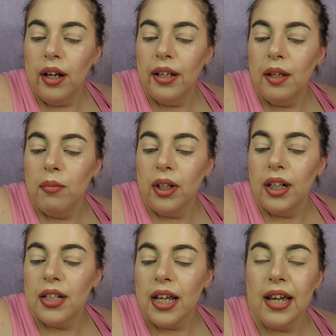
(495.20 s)
And then we're
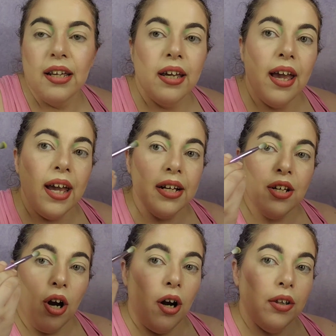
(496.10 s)
gonna take egg
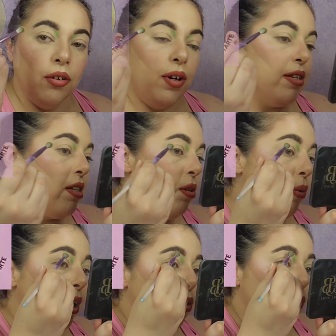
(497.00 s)
tart the rest of the
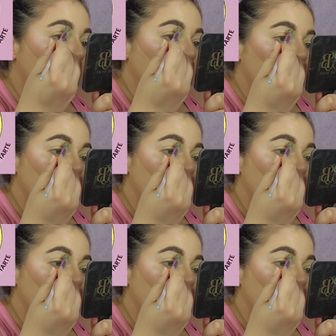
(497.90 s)
way over.